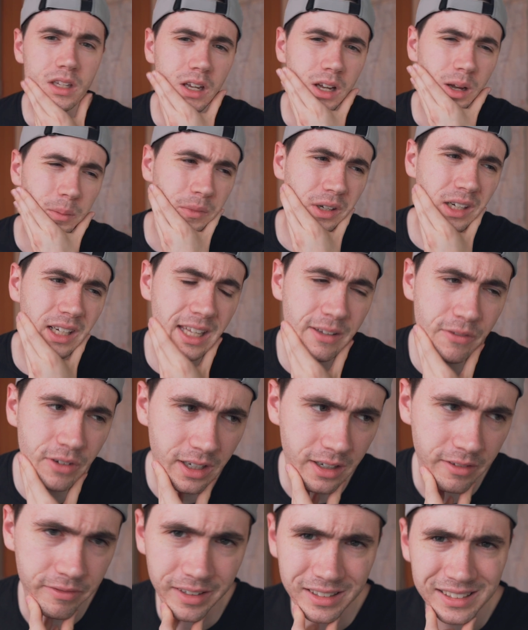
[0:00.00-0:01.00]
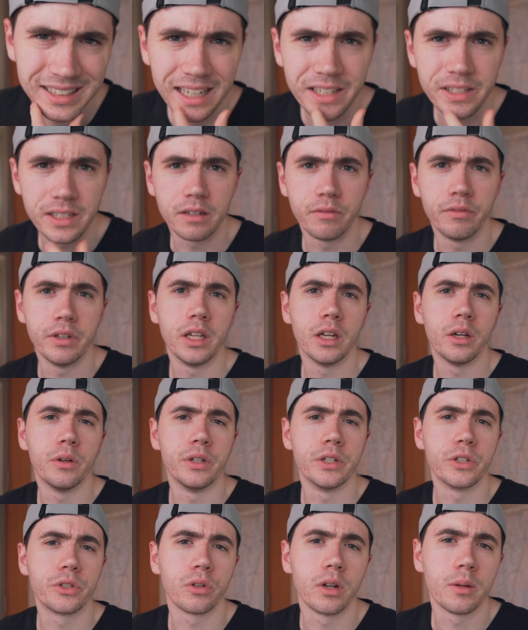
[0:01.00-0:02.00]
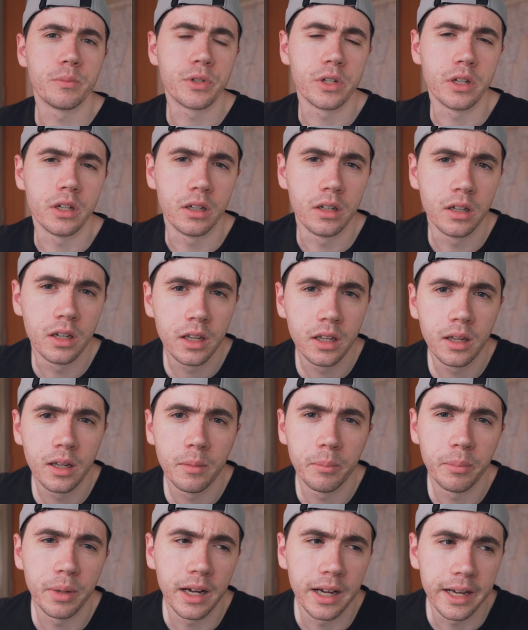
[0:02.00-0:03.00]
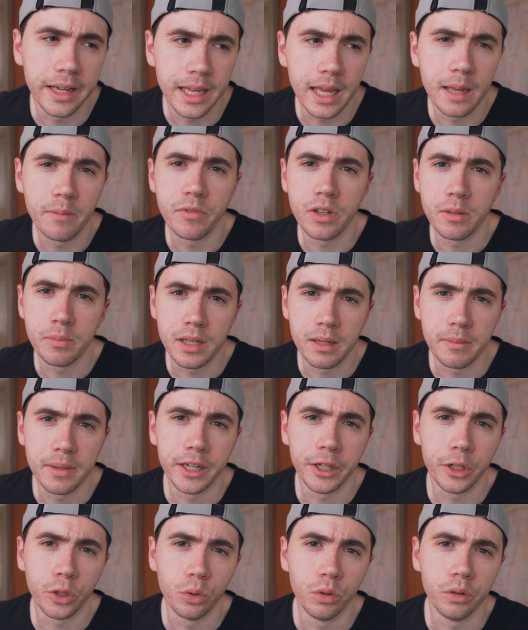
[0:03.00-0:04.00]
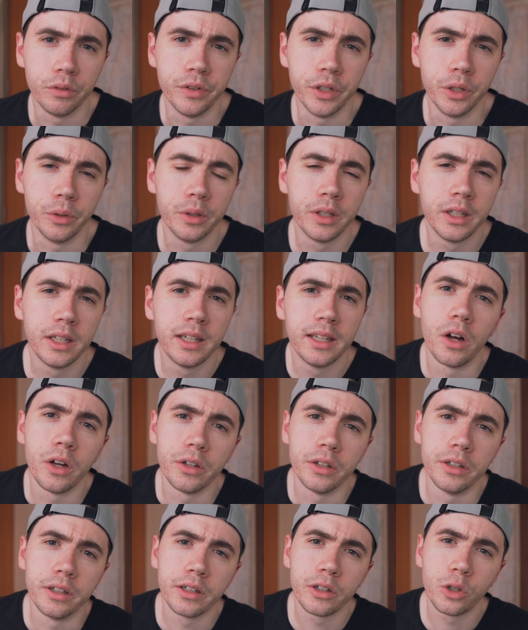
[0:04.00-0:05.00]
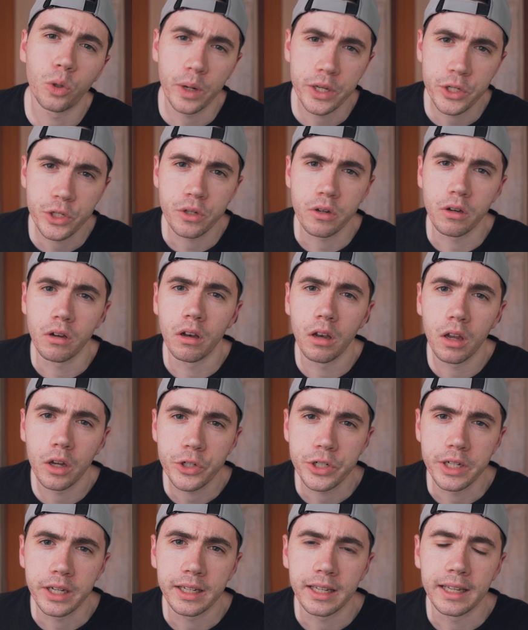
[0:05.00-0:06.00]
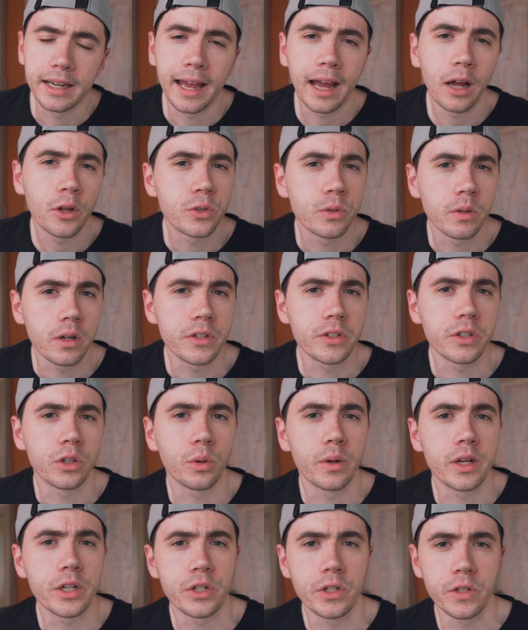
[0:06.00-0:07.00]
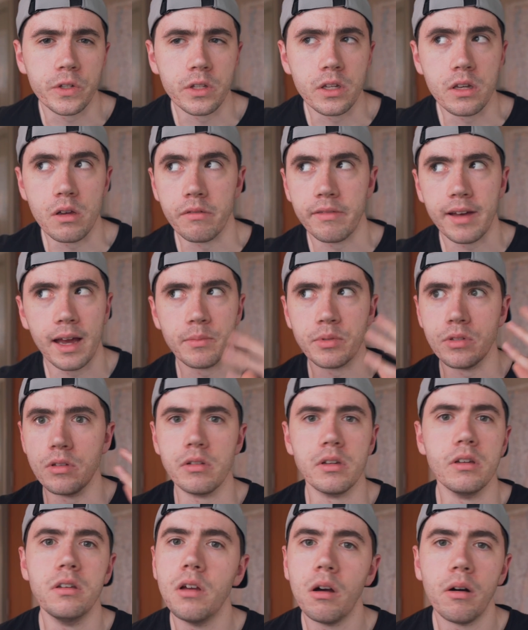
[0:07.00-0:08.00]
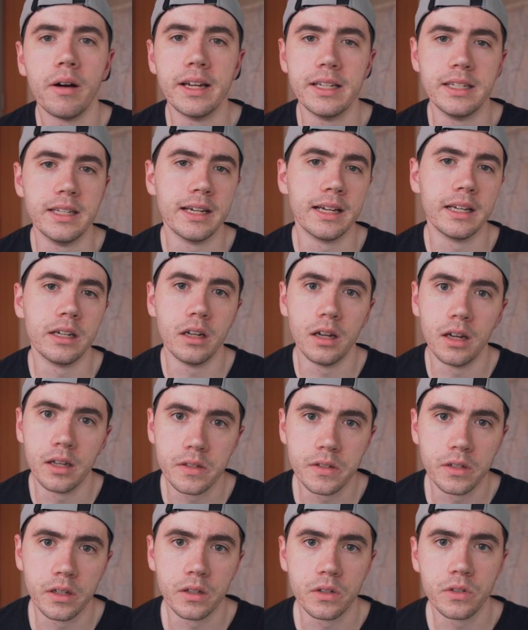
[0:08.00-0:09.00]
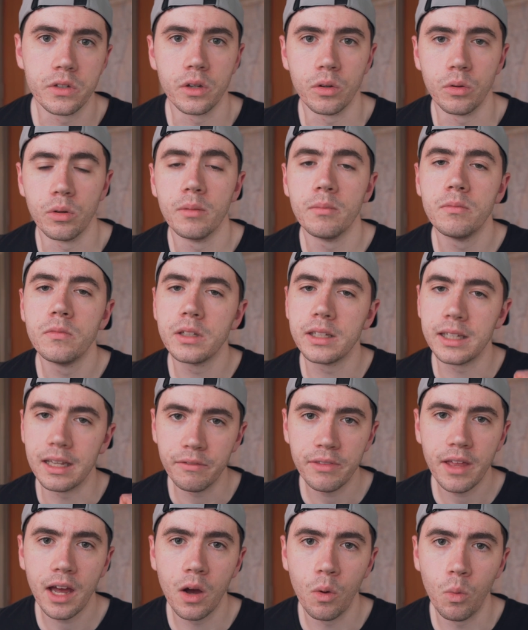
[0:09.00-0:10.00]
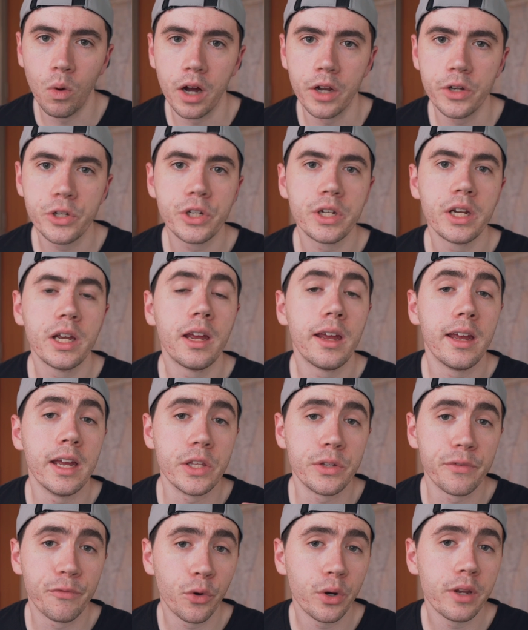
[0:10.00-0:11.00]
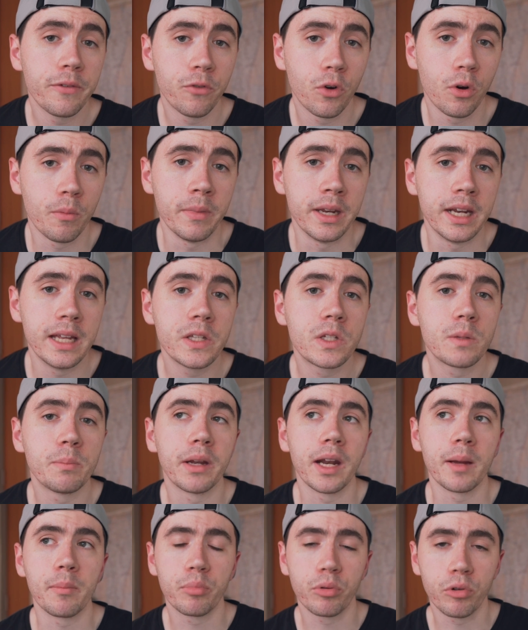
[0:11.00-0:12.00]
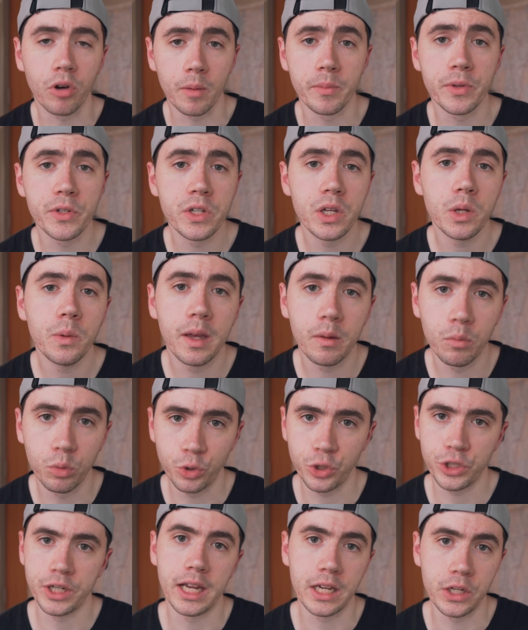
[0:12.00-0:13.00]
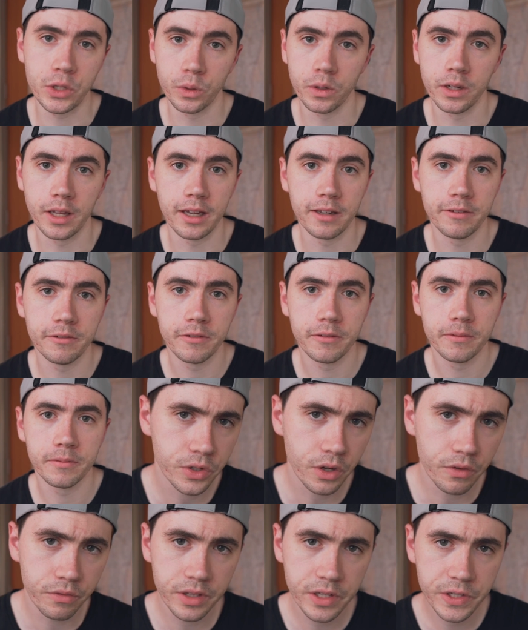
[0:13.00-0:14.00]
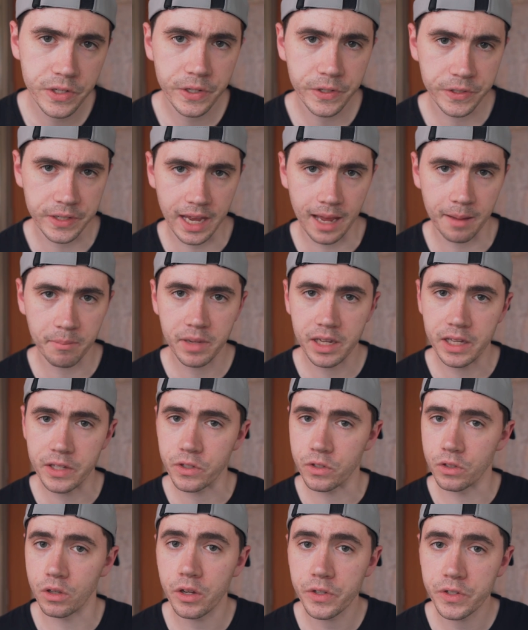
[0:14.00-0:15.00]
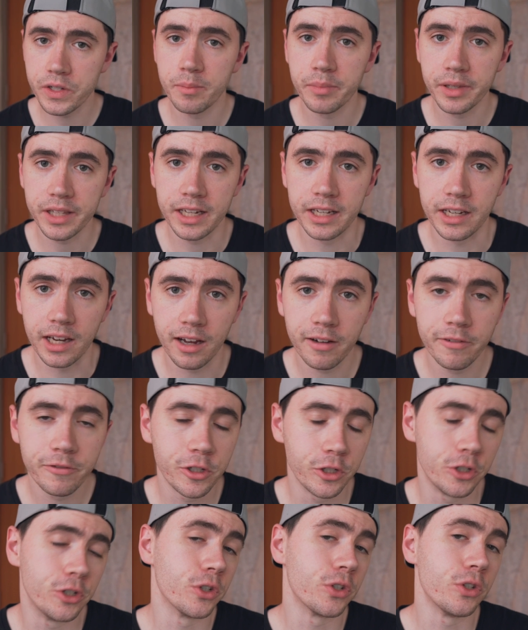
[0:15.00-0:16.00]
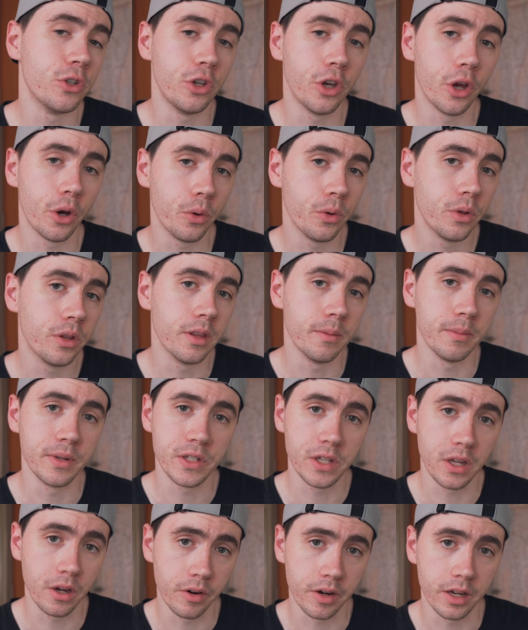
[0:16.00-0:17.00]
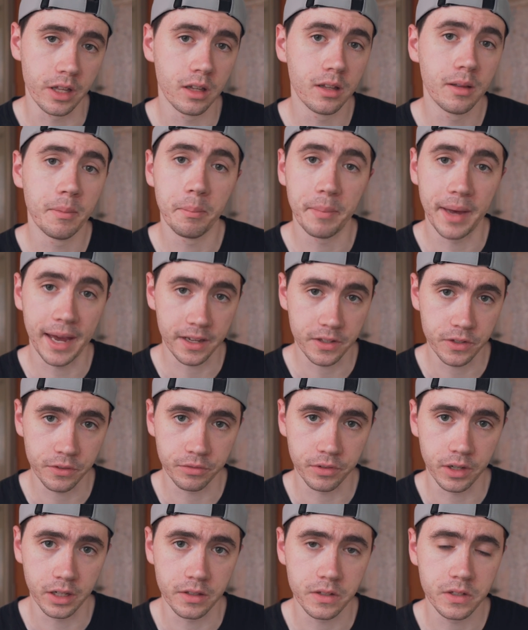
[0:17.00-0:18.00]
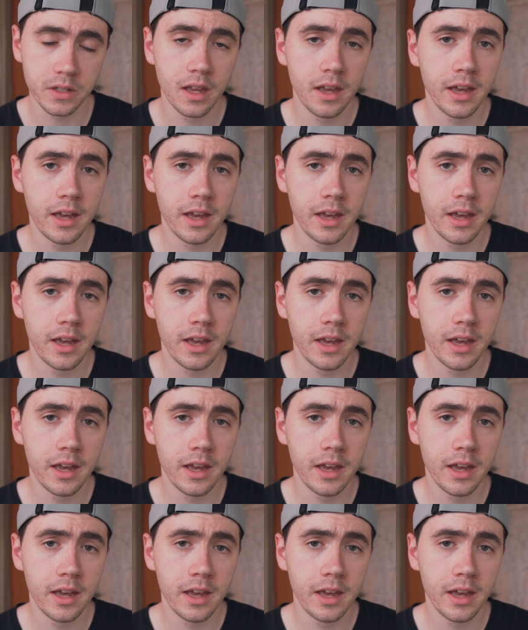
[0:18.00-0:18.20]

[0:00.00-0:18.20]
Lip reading: I'm going to leave a fantastic video in description by MVP Medical Review on question logic and how to answer questions that you have absolutely no idea how to answer. So give that a watch. It's 44 minutes, but I promise you it will change your life. So for this exam, it's not simply enough to just know the material back to front.